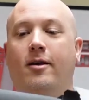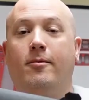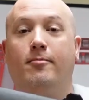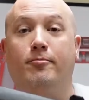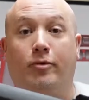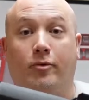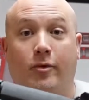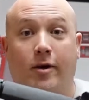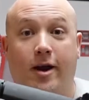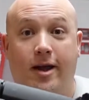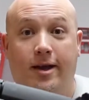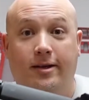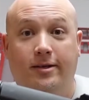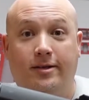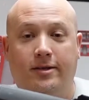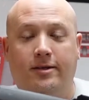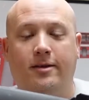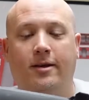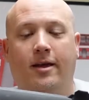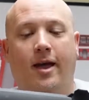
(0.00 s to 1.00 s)

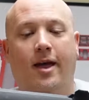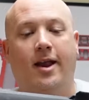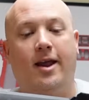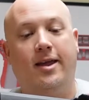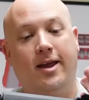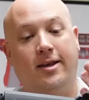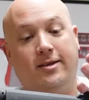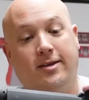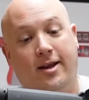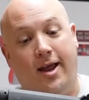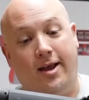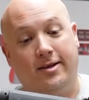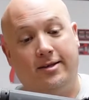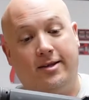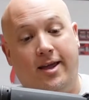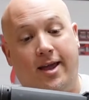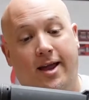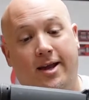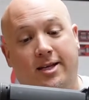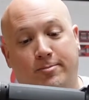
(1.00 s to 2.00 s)
brace, and I guess it has
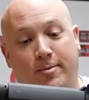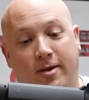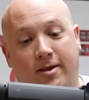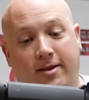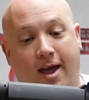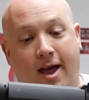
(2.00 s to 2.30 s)
the SB